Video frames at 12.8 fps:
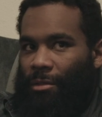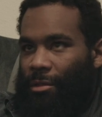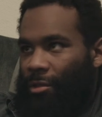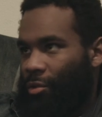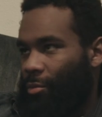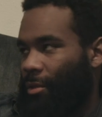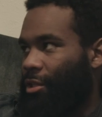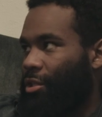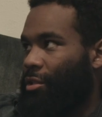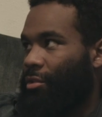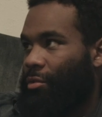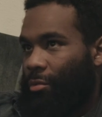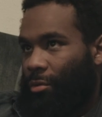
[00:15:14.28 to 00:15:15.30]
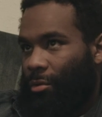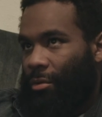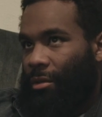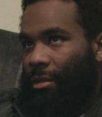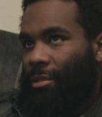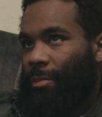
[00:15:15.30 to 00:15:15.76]
situations
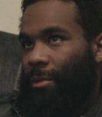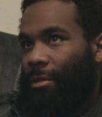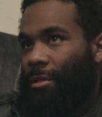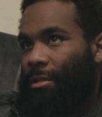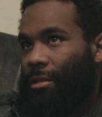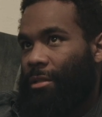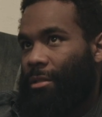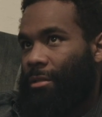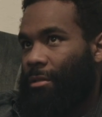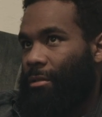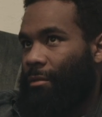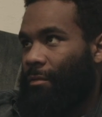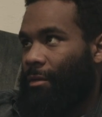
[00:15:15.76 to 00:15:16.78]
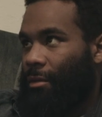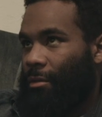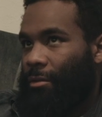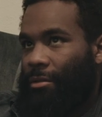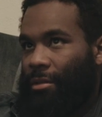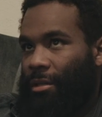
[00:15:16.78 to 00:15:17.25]
or experiences of
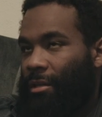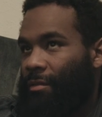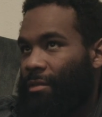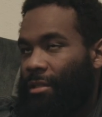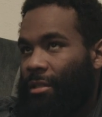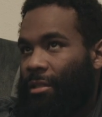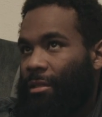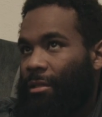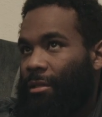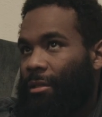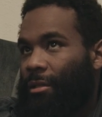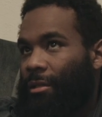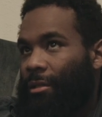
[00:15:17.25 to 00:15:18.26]
others that I've seen